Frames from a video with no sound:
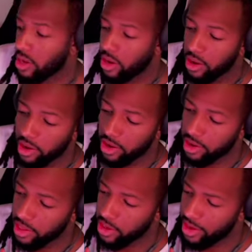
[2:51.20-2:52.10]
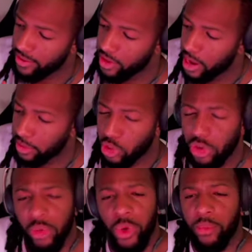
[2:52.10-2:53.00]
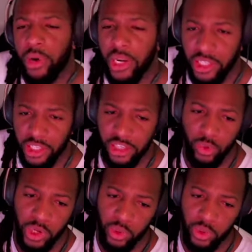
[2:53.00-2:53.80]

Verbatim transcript: Uh, and then you have the opportunity to win prizes as well.